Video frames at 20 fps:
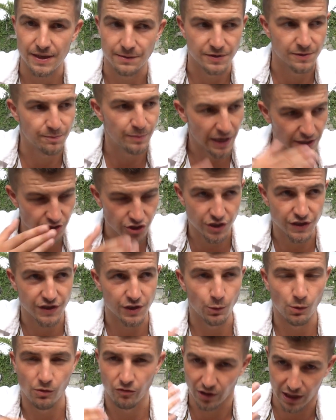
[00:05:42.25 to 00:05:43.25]
It was pictures
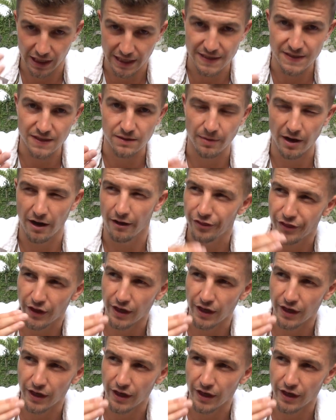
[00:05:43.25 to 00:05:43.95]
that were released about